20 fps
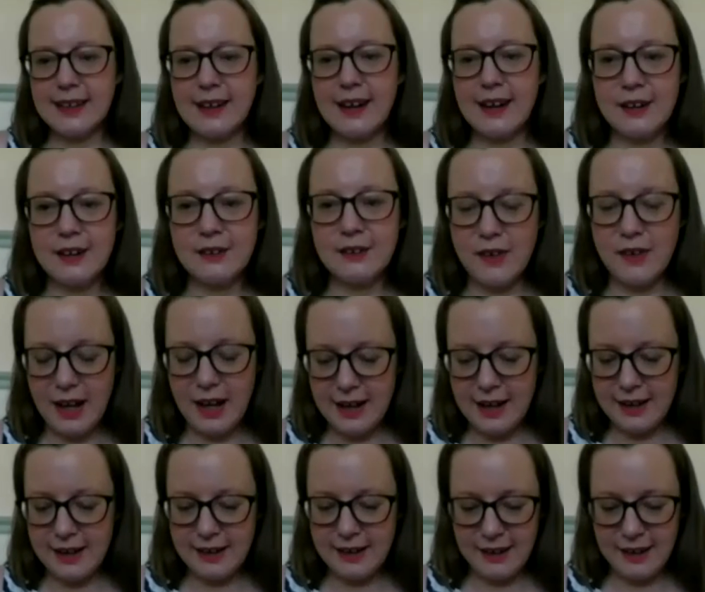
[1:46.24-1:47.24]
of
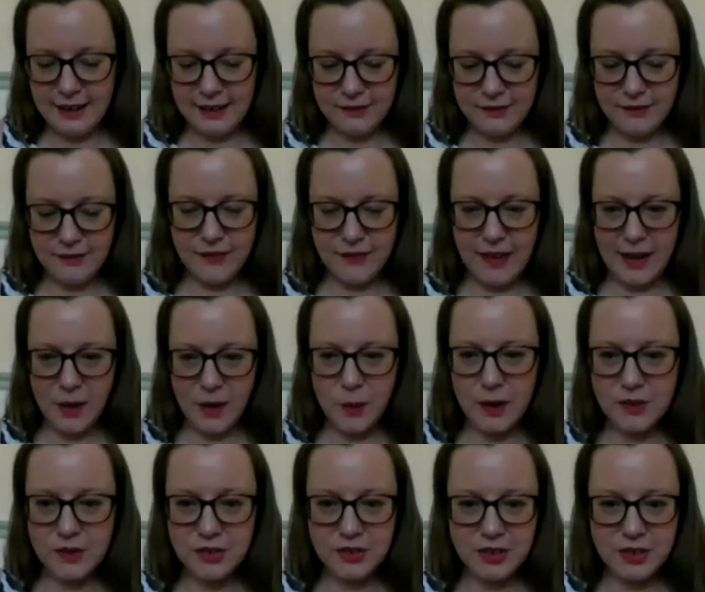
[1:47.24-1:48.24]
their
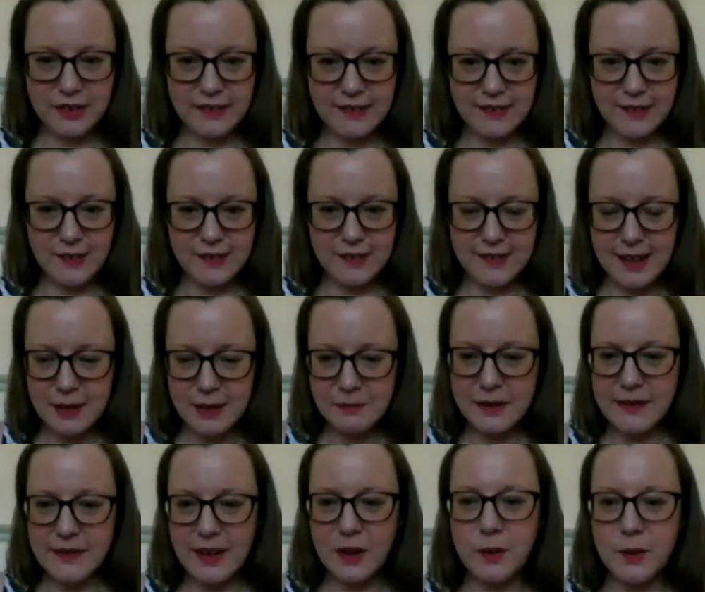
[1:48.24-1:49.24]
questions or
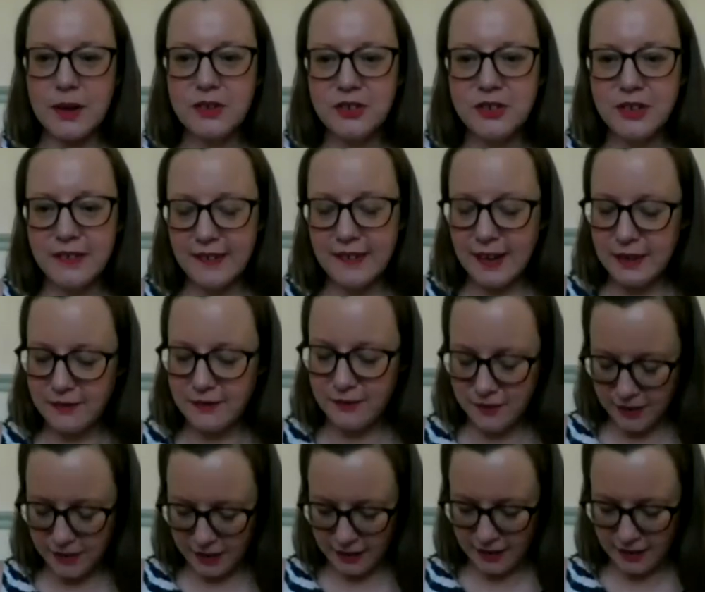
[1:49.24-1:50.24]
typing their questions out
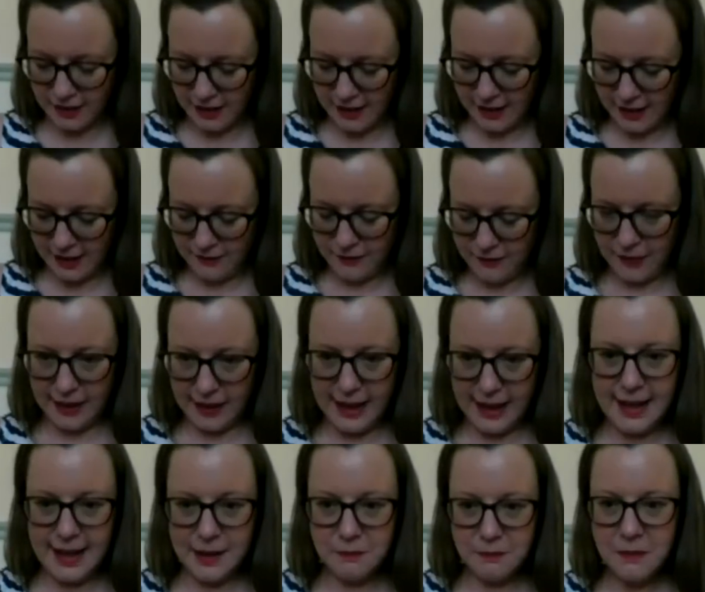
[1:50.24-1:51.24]
for
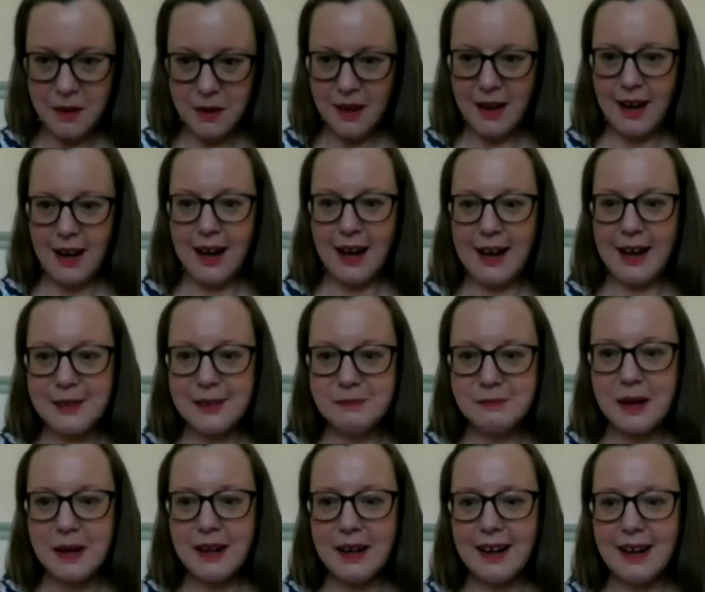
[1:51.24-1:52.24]
Kim,
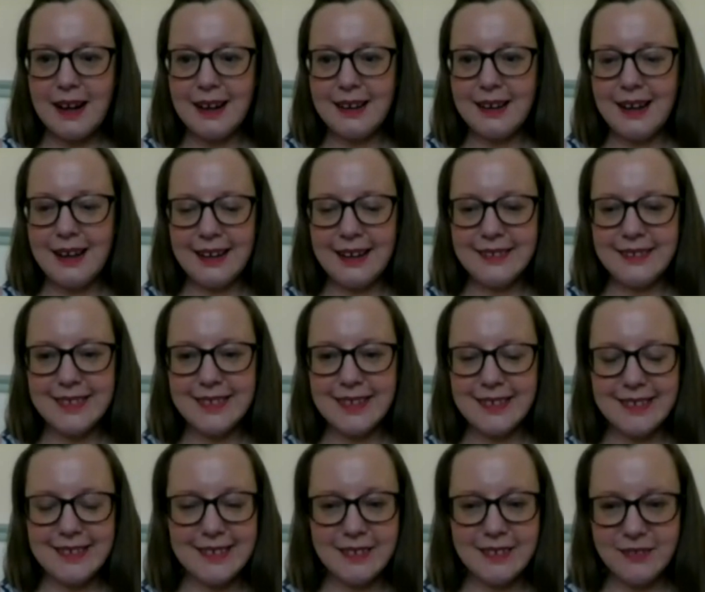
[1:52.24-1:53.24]
and
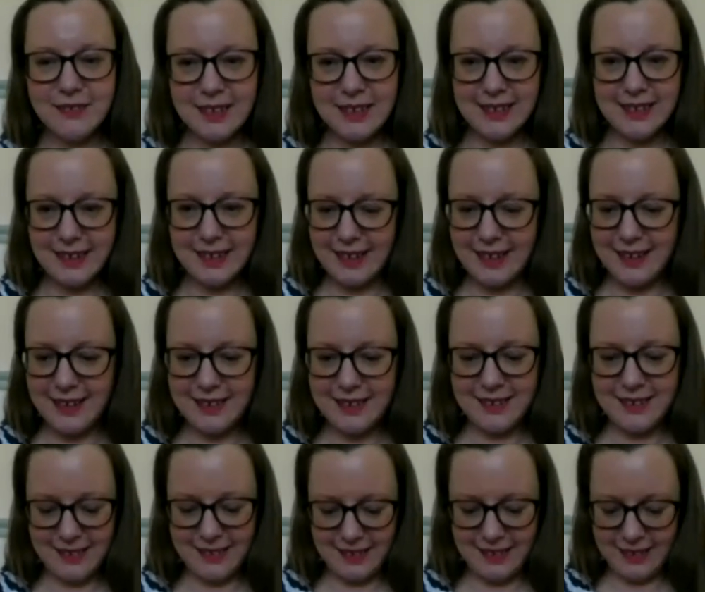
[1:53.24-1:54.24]
it's lovely
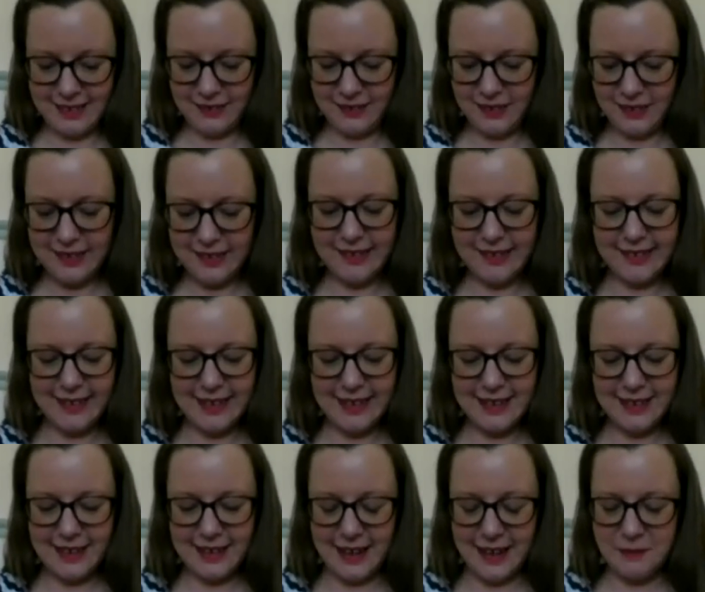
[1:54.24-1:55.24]
to see
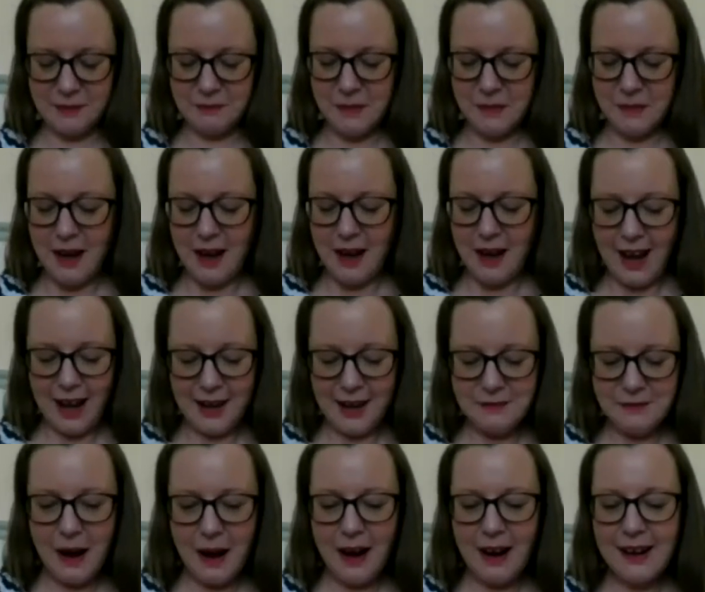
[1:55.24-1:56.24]
you, Kim.
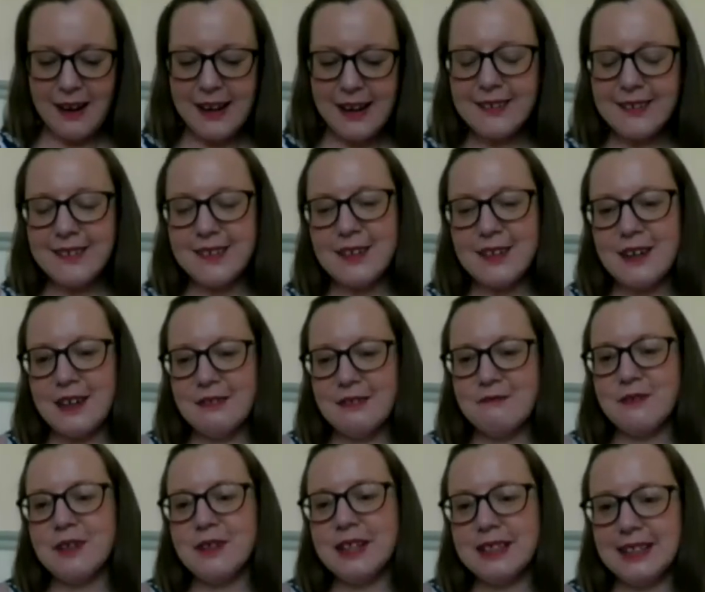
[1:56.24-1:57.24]
I had a
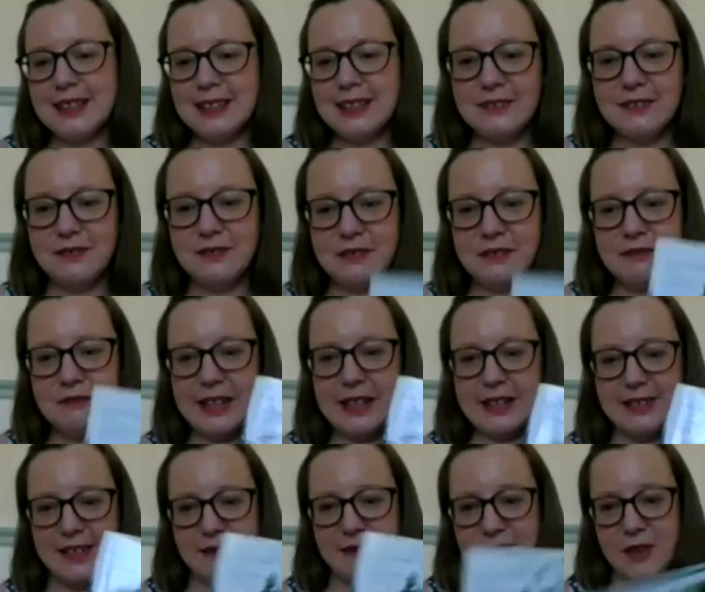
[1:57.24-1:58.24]
really lovely
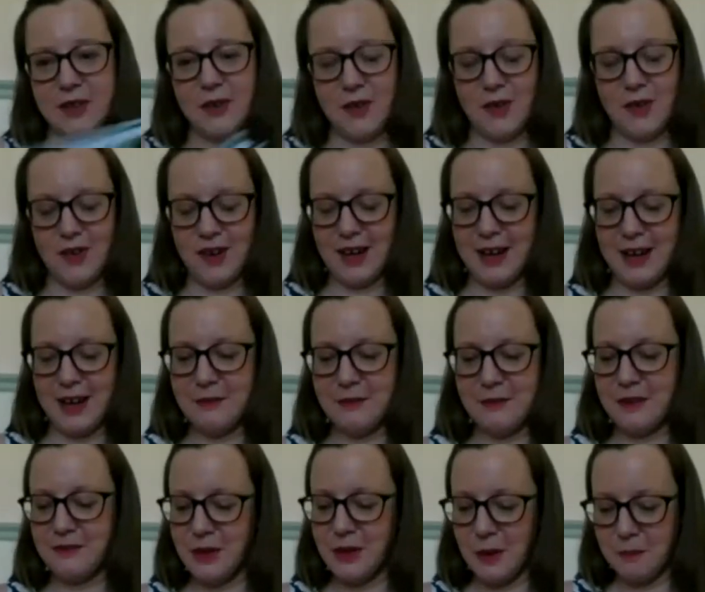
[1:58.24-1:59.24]
read of your
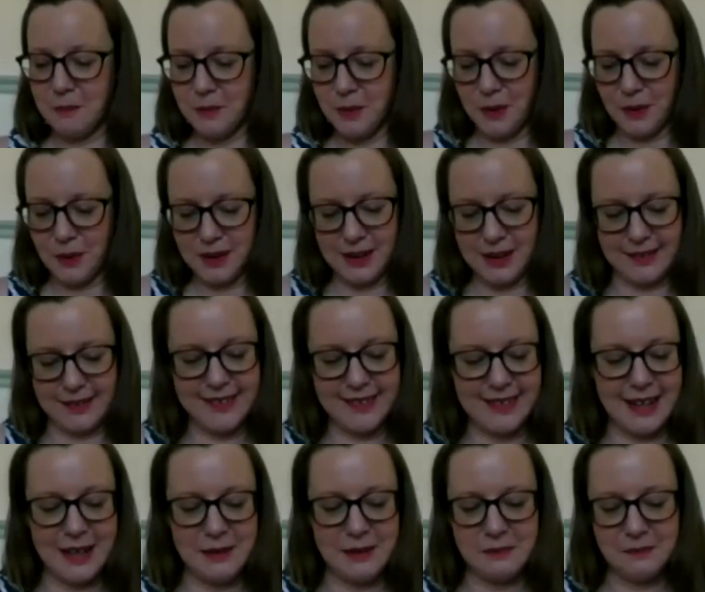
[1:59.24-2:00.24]
book last
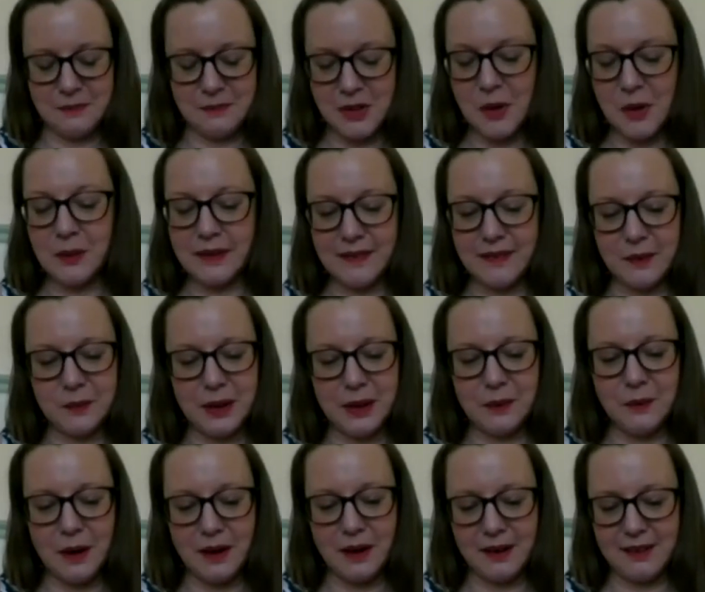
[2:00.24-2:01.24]
night, knowing that we
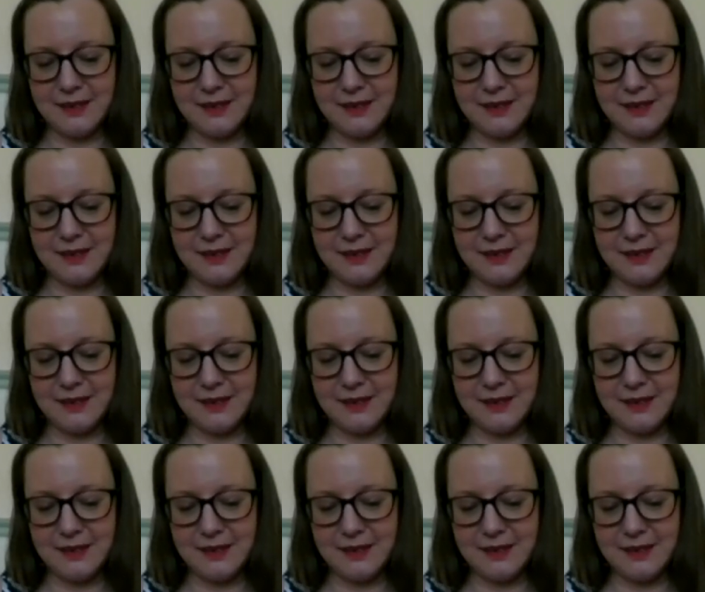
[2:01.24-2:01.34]
were